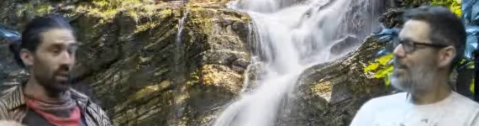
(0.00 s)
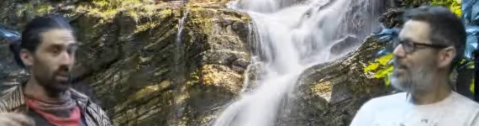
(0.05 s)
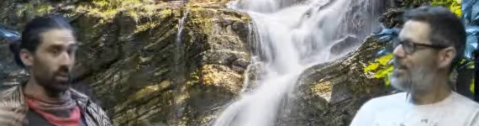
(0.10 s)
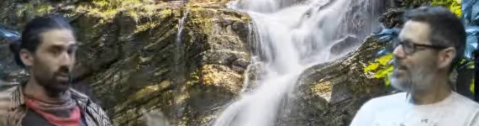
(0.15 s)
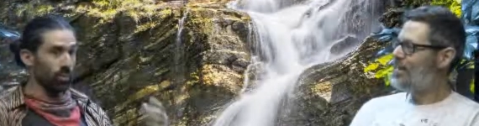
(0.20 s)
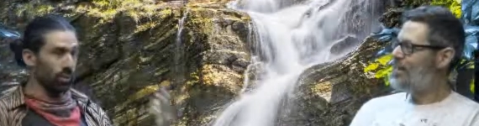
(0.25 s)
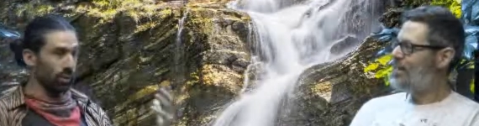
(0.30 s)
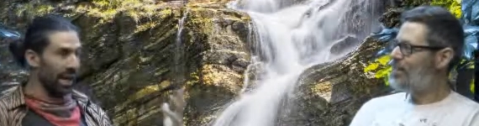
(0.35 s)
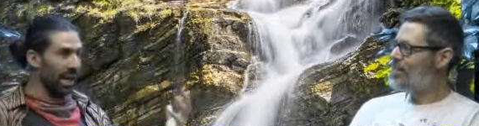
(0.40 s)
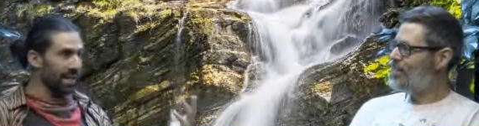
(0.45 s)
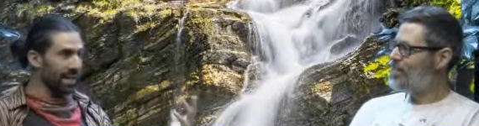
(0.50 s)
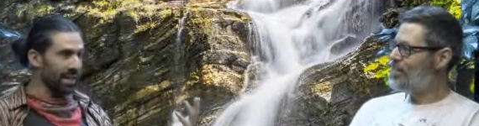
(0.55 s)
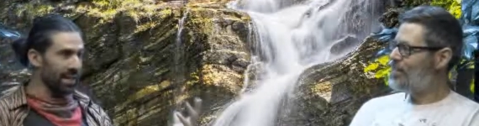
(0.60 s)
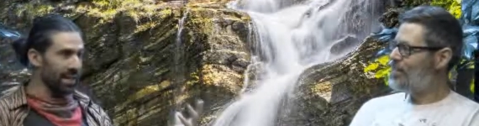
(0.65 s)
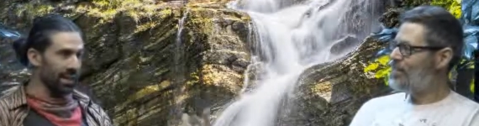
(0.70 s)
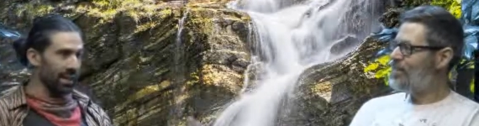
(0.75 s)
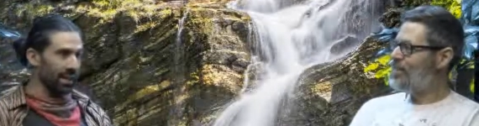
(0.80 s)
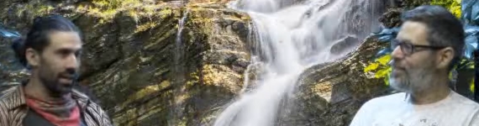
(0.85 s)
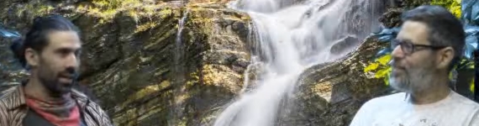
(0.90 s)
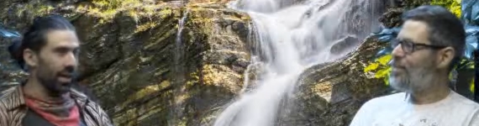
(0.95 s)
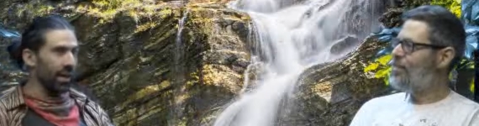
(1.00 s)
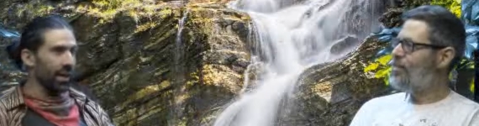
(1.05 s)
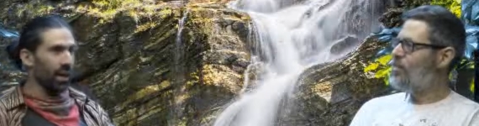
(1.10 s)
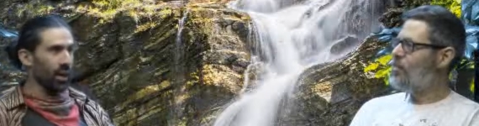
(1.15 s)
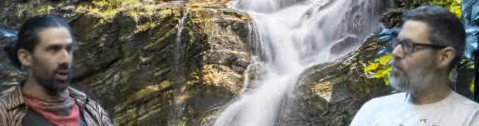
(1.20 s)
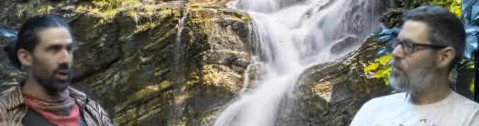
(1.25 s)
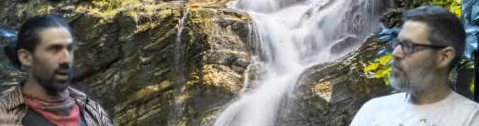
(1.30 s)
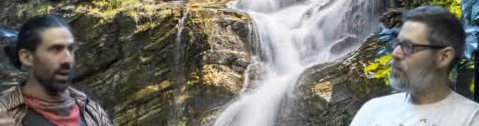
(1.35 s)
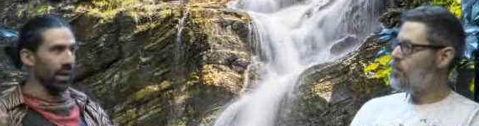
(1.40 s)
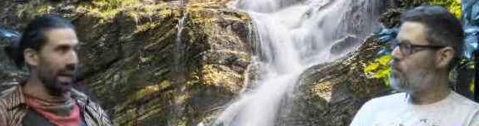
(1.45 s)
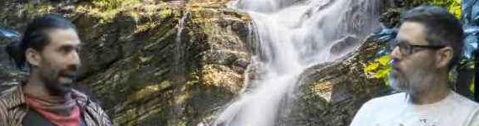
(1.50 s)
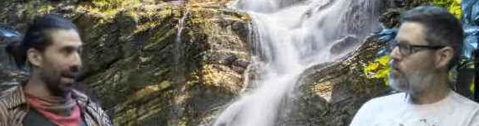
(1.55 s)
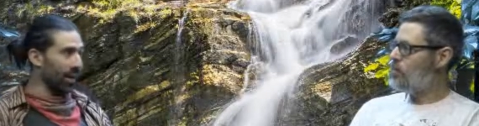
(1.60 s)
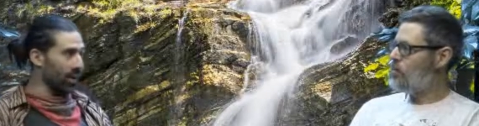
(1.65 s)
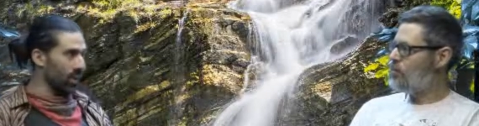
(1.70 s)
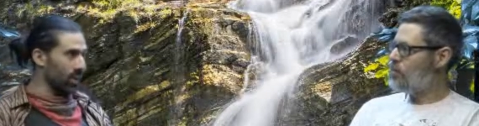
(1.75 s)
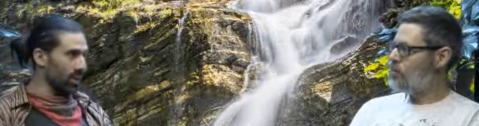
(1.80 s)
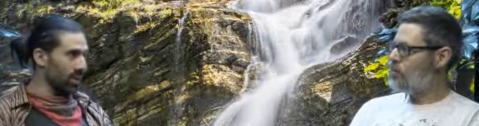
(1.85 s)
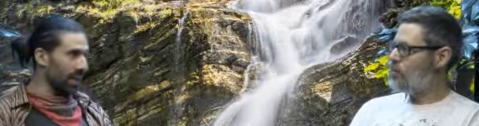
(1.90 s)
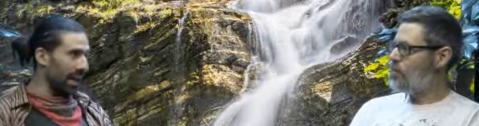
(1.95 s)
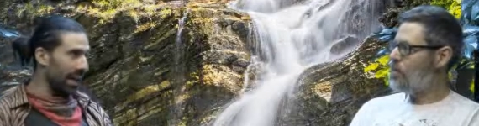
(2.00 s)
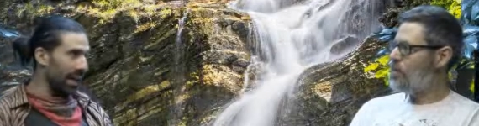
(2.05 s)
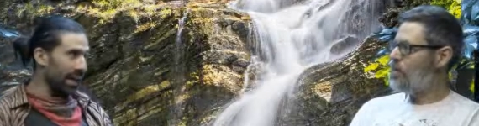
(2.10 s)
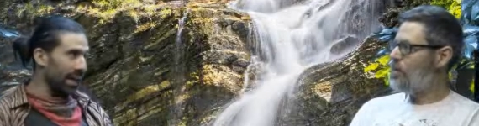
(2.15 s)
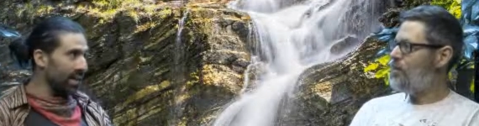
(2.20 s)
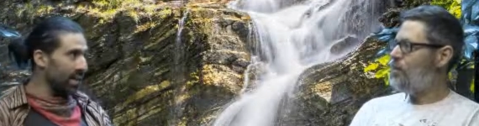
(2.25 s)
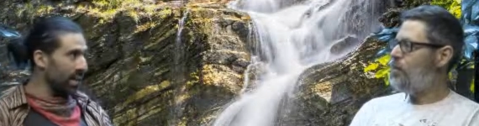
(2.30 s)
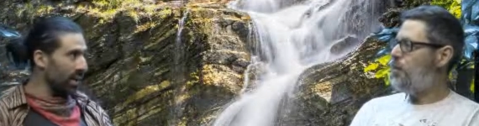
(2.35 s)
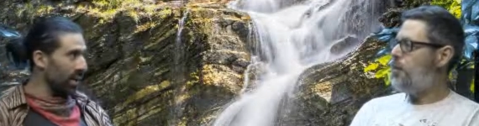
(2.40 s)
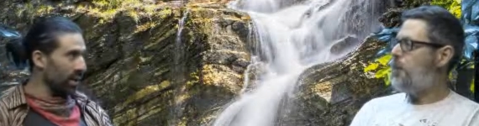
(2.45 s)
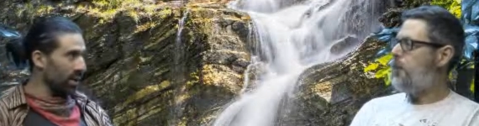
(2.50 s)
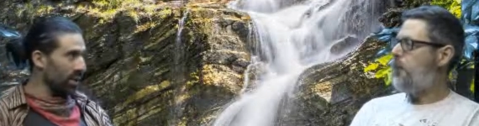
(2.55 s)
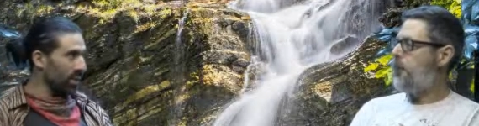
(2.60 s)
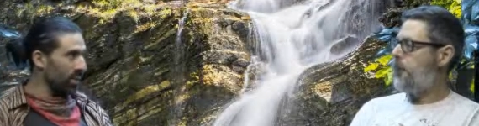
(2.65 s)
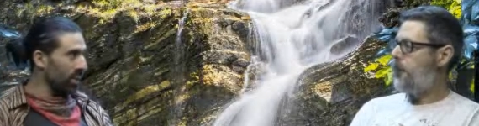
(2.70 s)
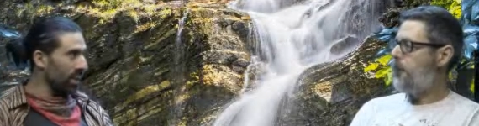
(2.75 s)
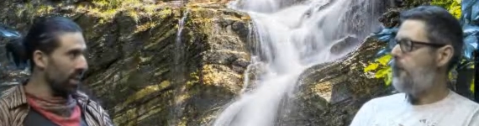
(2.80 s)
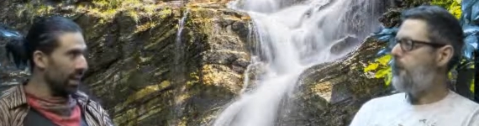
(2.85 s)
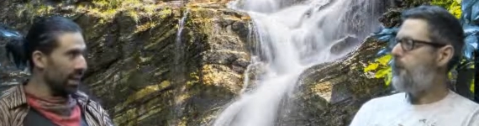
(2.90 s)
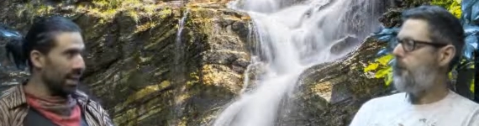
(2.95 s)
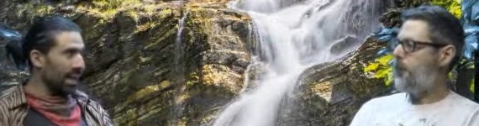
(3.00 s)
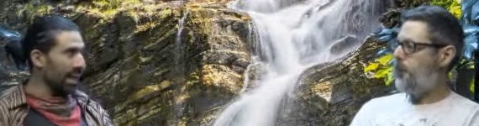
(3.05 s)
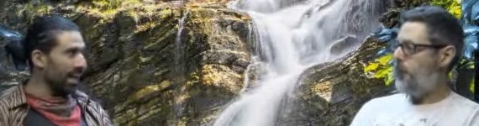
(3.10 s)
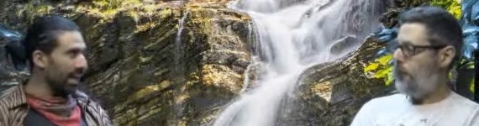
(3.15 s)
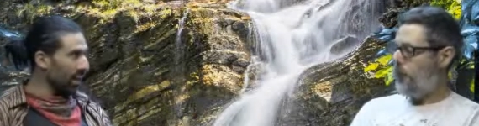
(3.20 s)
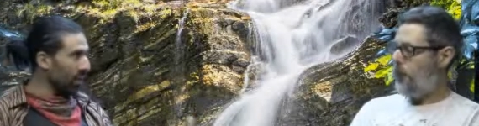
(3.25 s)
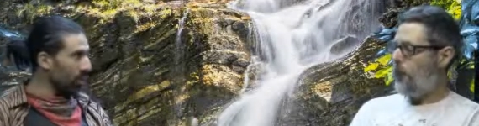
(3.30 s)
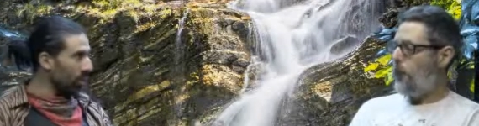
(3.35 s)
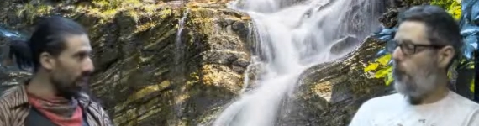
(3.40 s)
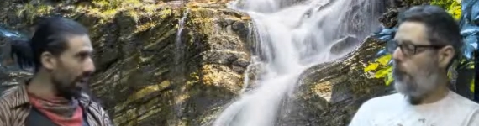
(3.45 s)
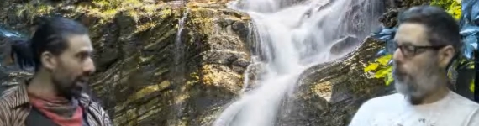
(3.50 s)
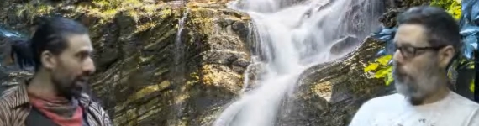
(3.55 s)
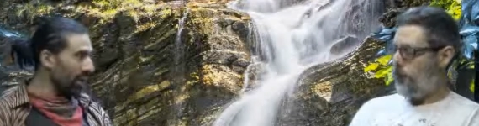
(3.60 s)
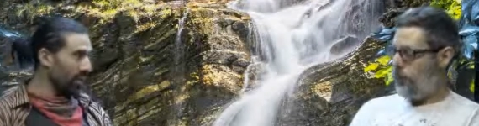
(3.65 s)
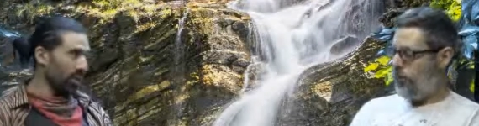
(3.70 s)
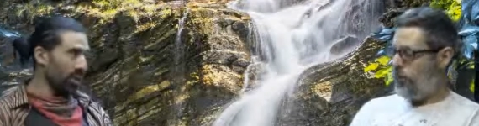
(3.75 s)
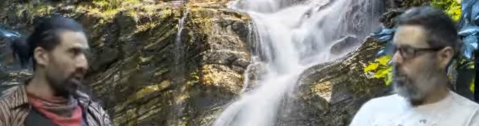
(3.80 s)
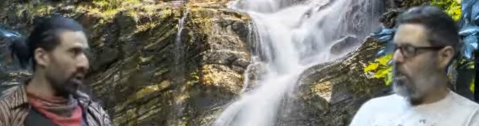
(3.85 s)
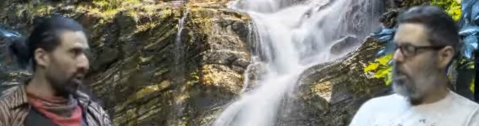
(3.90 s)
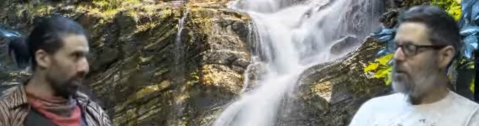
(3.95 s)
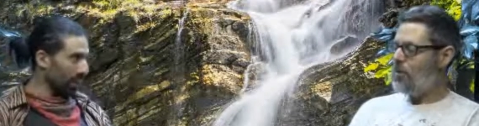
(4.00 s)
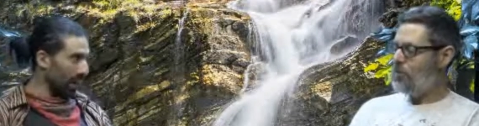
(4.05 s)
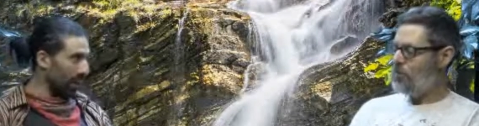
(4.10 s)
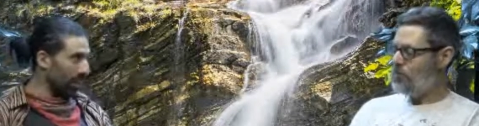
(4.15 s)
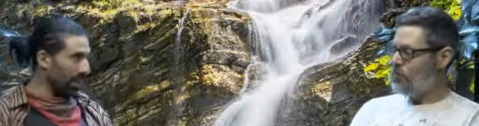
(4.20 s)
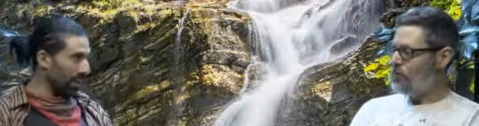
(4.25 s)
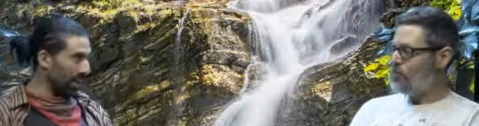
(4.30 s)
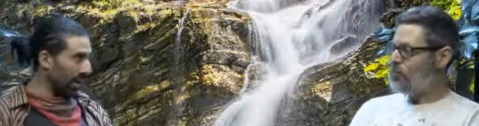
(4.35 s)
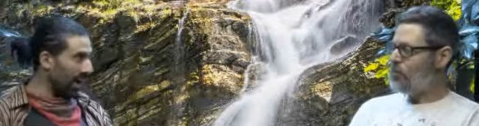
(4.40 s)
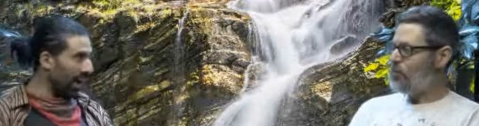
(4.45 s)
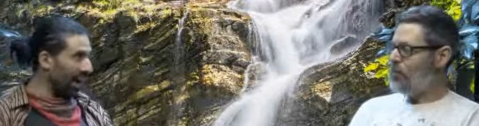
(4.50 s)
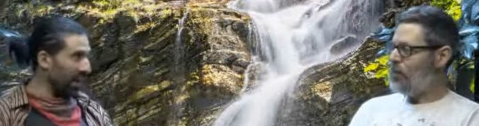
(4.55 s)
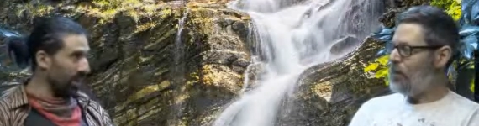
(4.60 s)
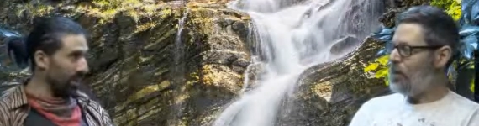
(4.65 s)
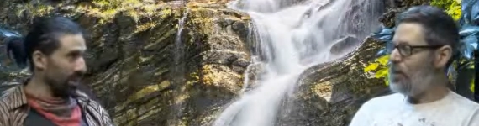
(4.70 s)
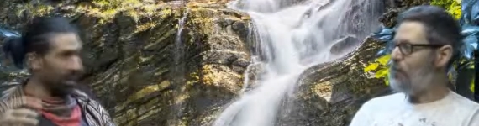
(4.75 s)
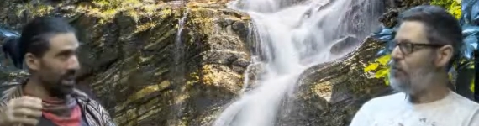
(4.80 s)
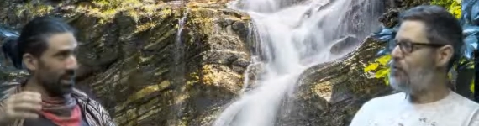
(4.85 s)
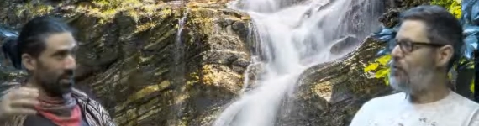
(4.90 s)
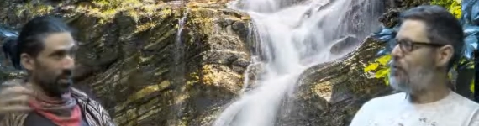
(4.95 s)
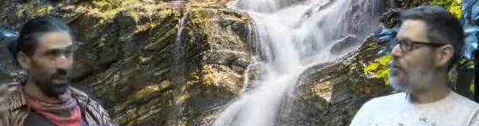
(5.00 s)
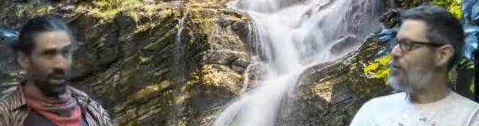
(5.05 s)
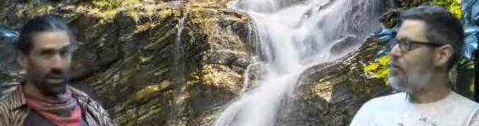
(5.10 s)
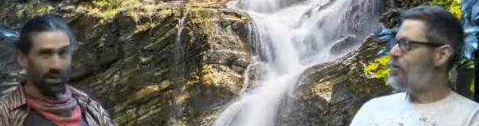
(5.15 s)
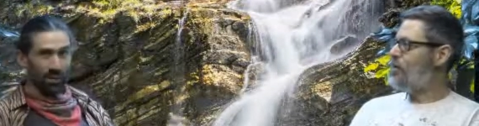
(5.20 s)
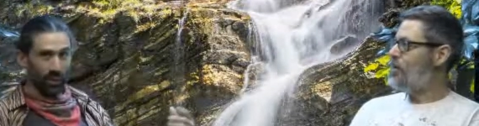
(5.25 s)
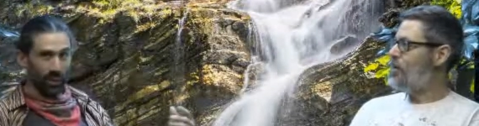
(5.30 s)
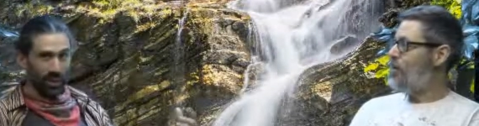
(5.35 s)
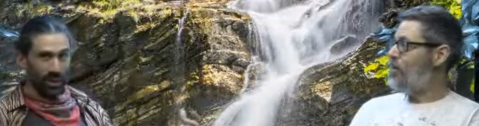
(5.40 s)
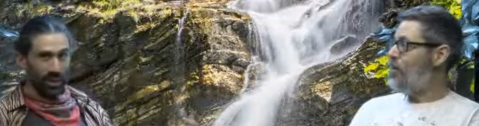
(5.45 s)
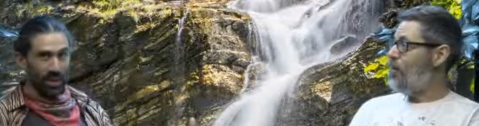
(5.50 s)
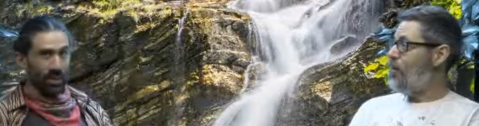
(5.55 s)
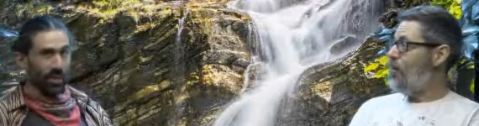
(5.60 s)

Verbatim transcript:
Speaker 1: you're depressed, then are you getting exercise, and are you eating well? No, probably not. Because it reinforces